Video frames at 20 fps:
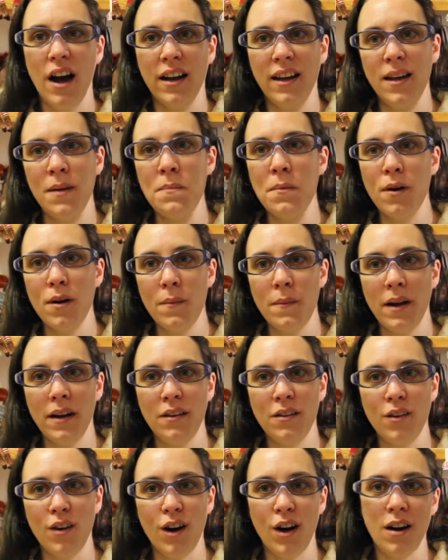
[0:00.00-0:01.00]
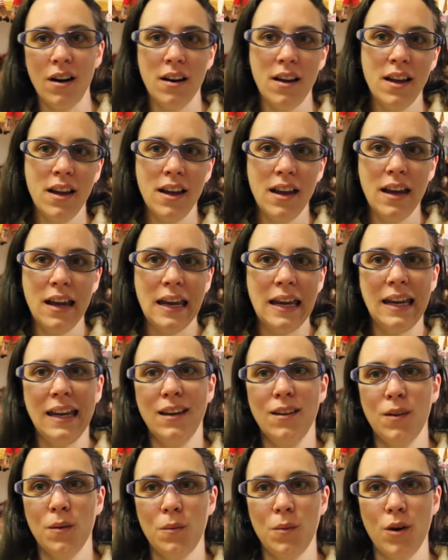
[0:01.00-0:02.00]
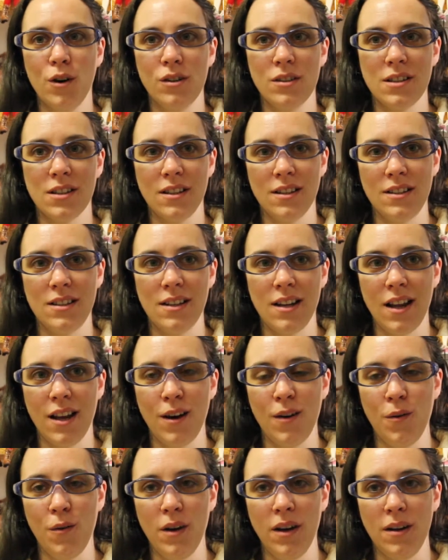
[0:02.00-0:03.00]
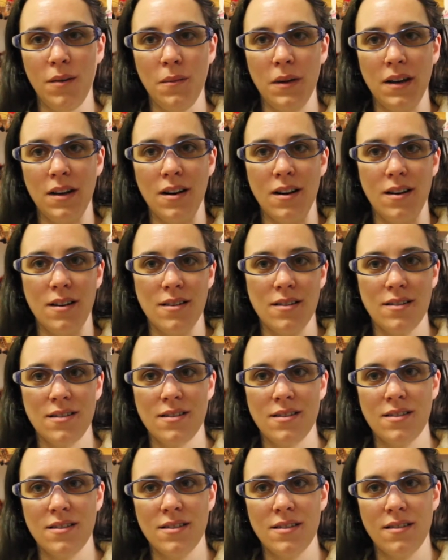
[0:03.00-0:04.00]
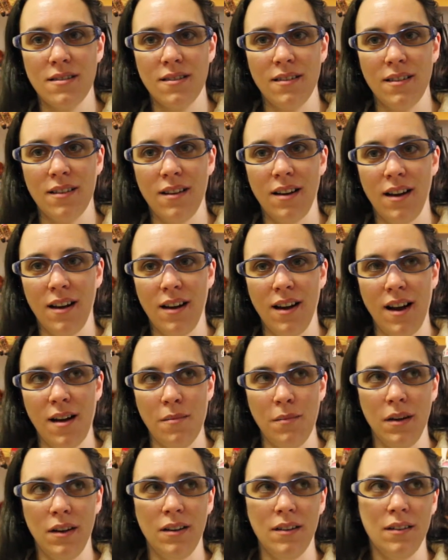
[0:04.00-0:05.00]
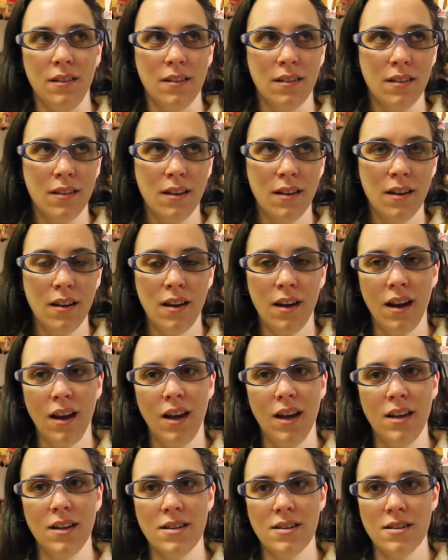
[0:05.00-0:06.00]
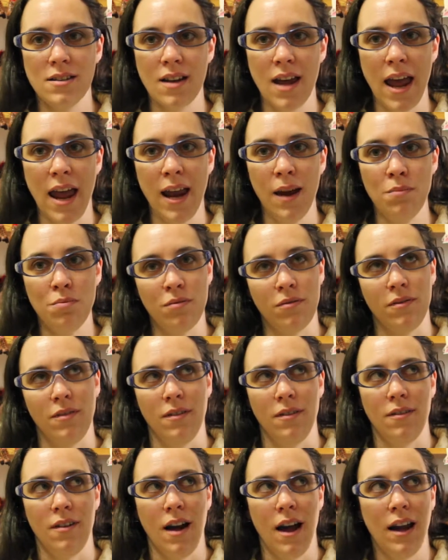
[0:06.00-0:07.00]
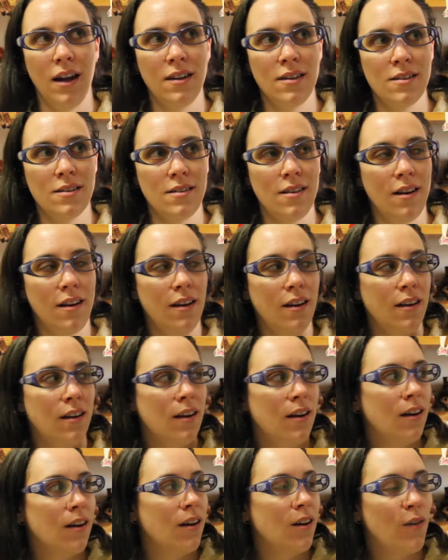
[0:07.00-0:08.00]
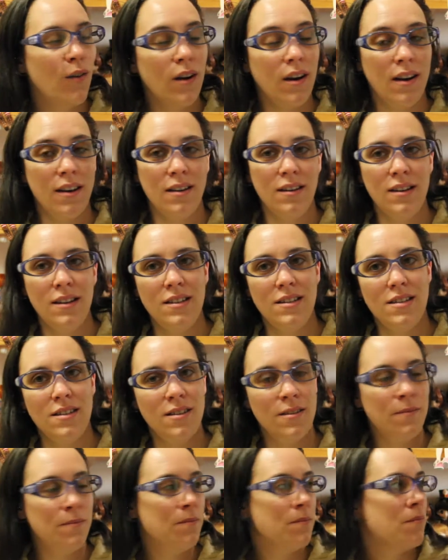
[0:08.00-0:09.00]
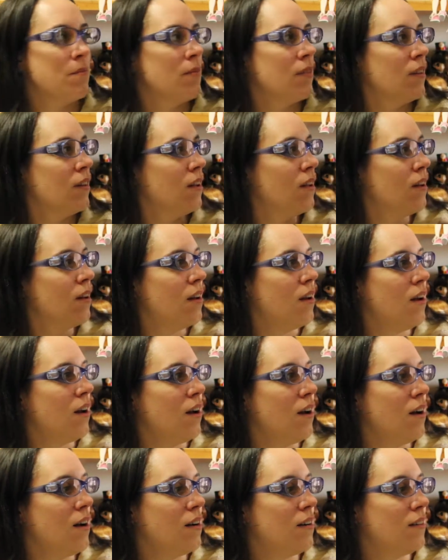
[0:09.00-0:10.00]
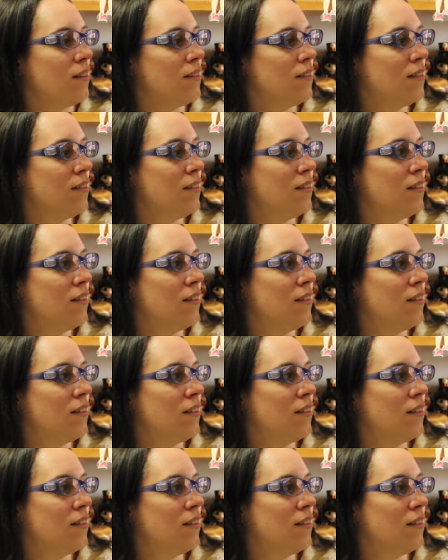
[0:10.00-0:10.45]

keep all my doll in the box until Halloween because, I mean, it's April, right? So, well, at least I'm